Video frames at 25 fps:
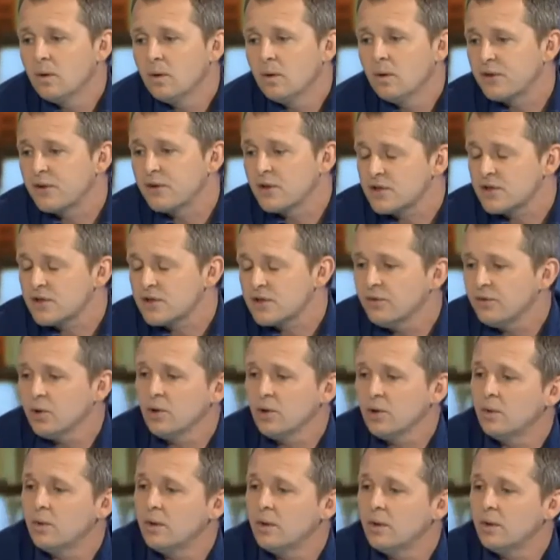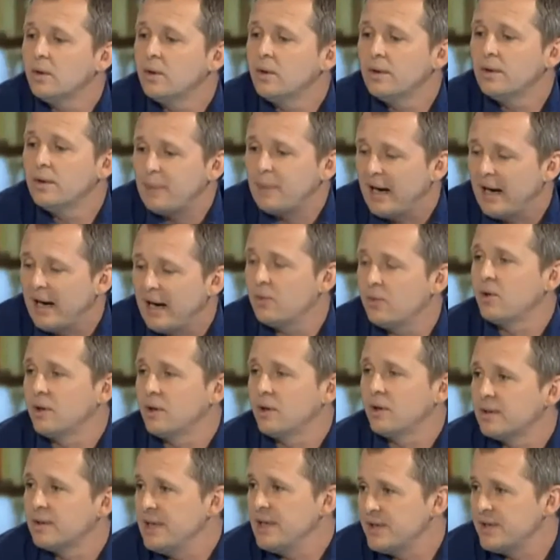Well, first of all,
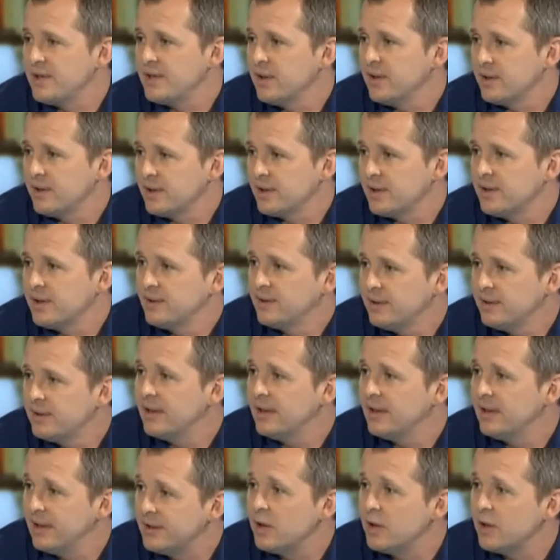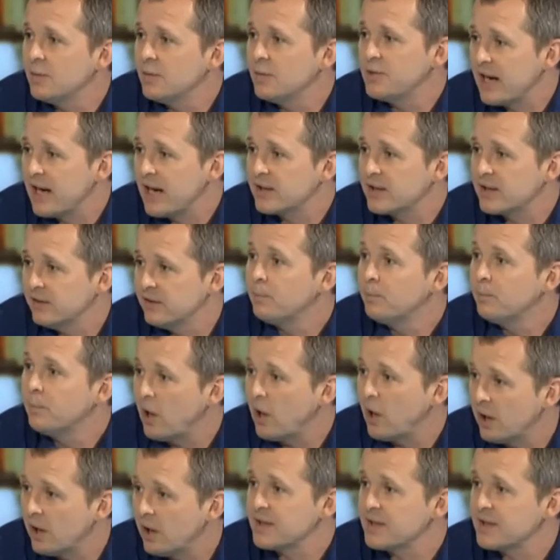power is not uh, the objective.
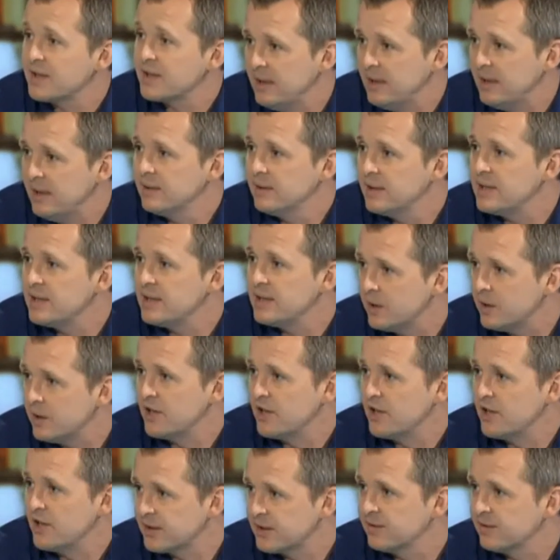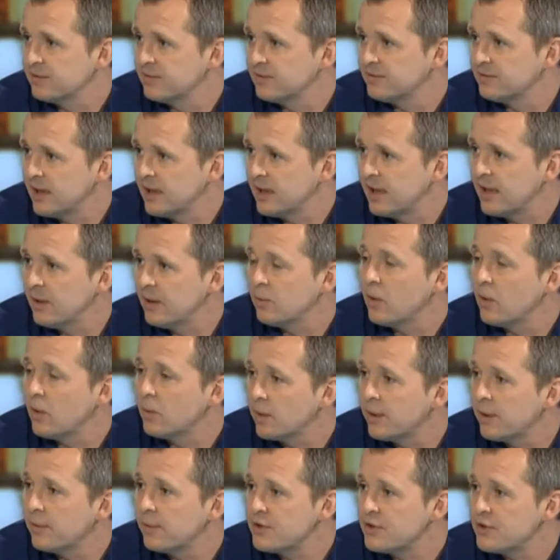Policy is the objective. Uh,
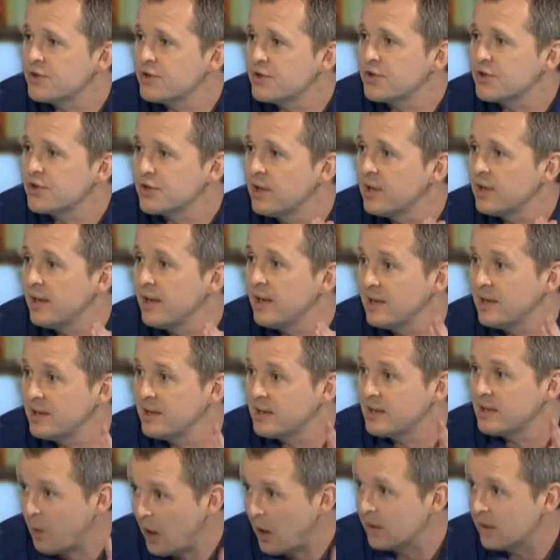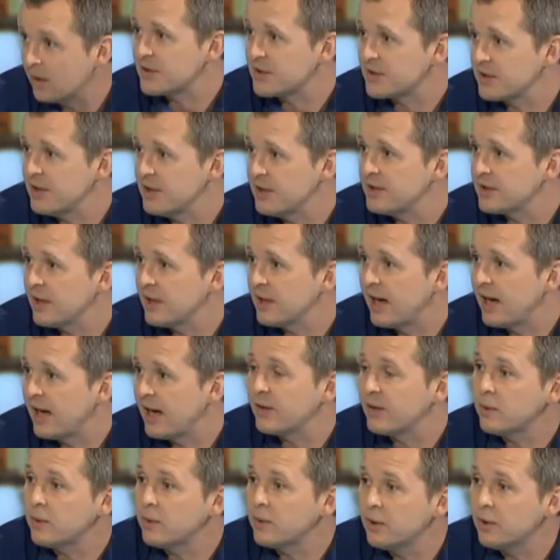what we're interested in is policies,
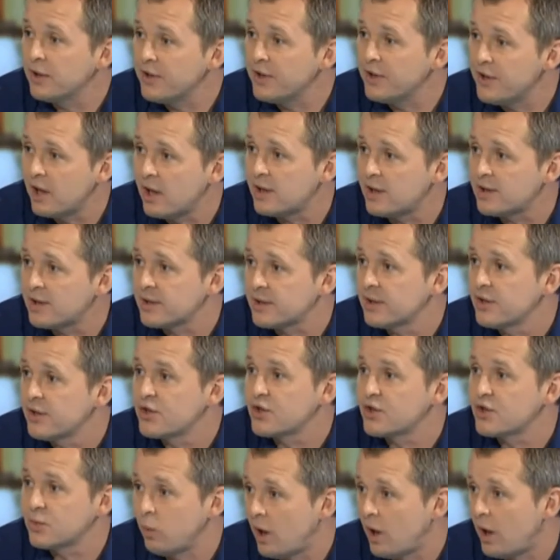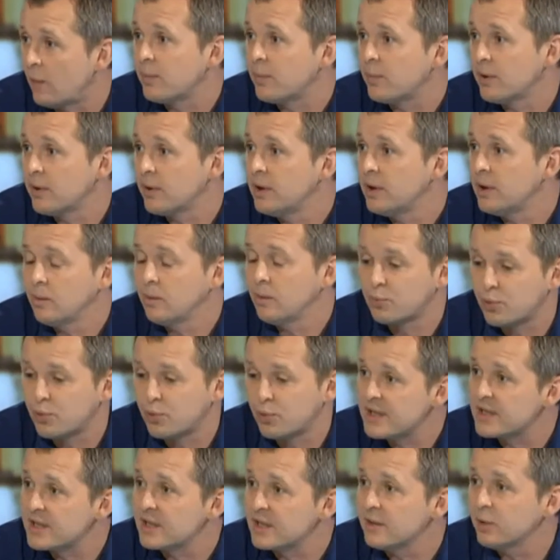and we will not swap
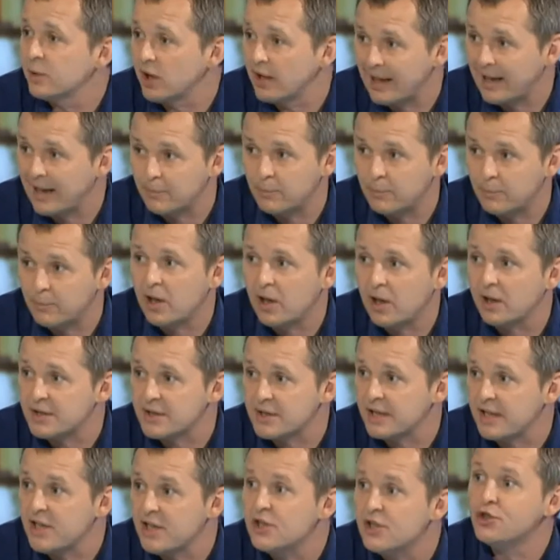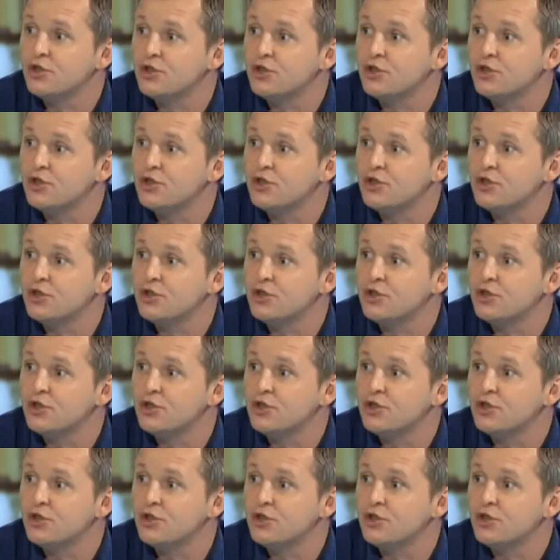principle and policy